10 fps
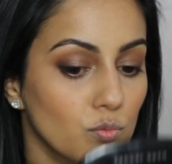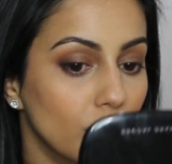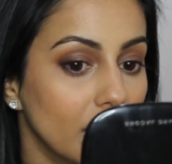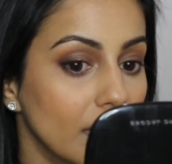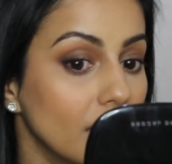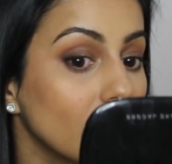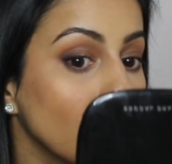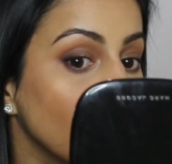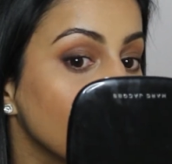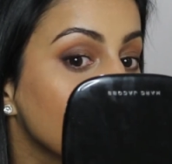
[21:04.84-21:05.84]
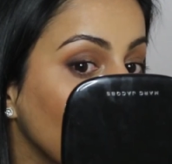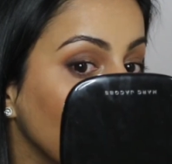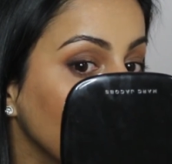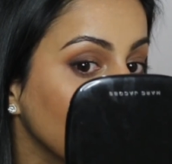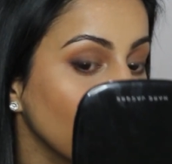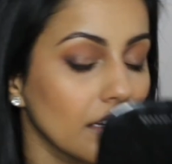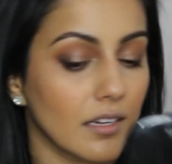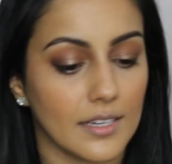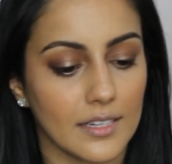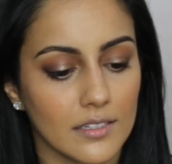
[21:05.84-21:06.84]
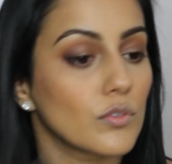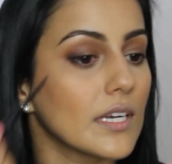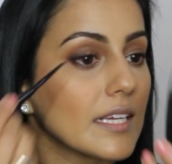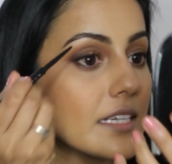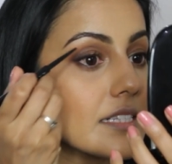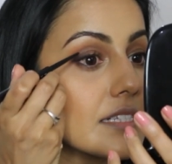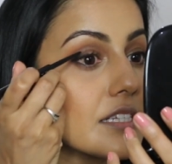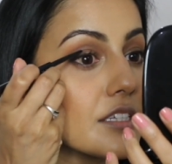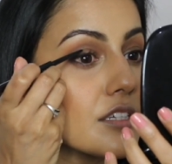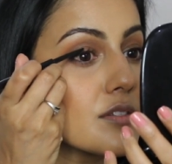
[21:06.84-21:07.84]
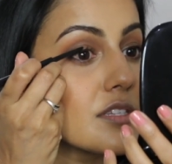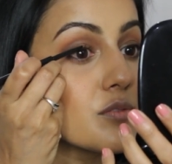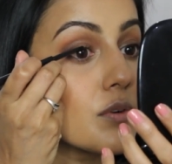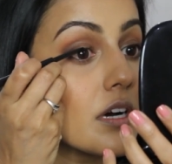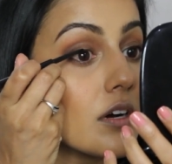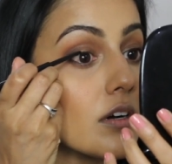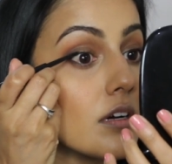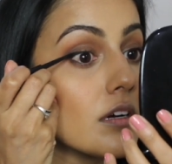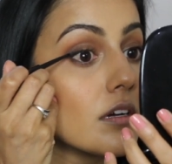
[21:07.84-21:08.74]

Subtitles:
a really nice fine line. Really easy to use as well.